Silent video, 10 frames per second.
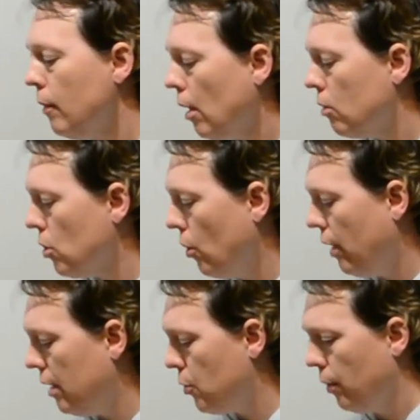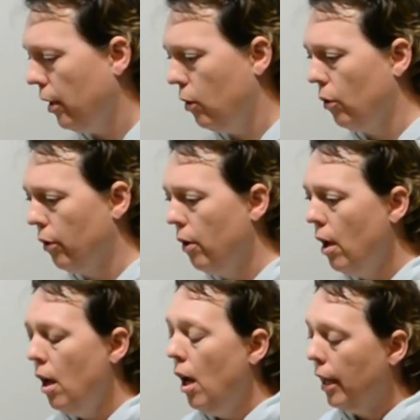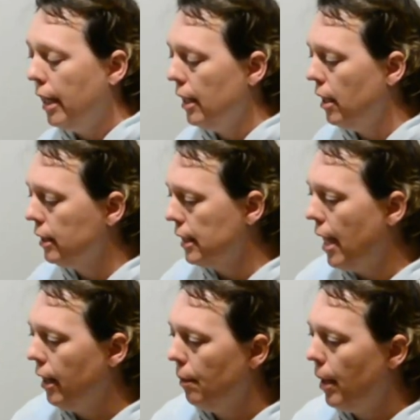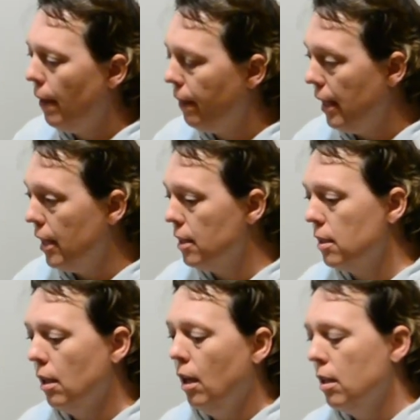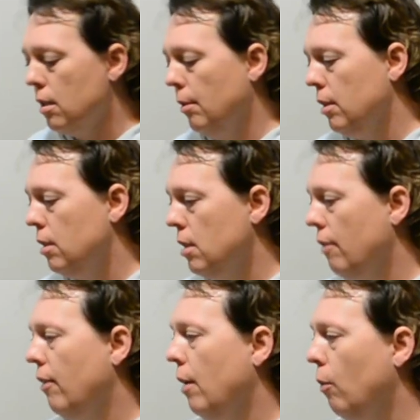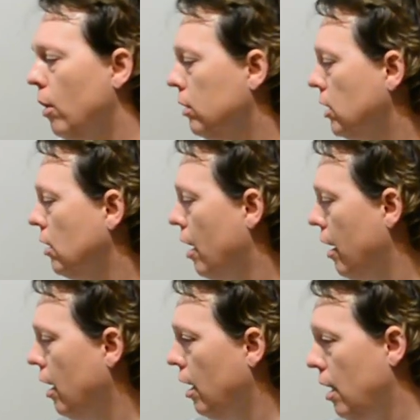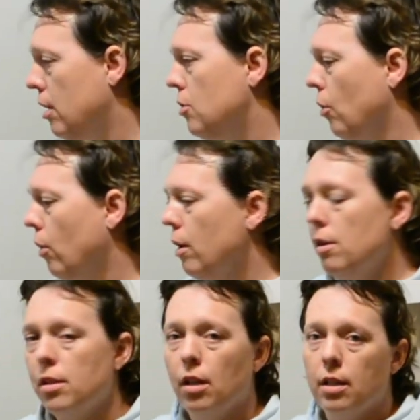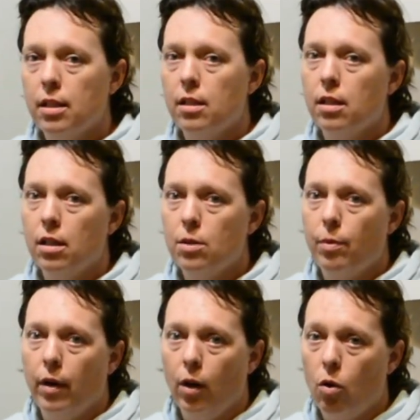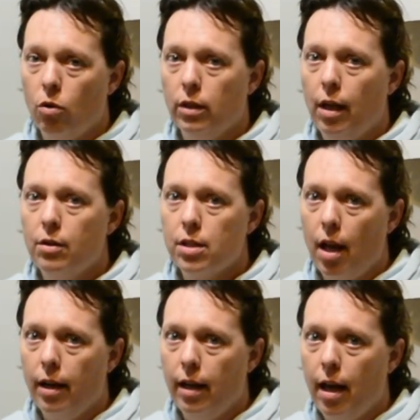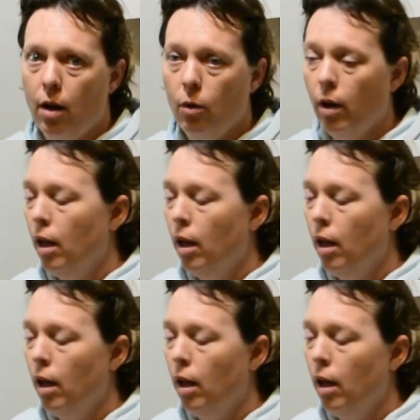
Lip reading: So that's really cool. Getting excited about this. Some of this stuff I will start indoors since it is pretty cold outside now.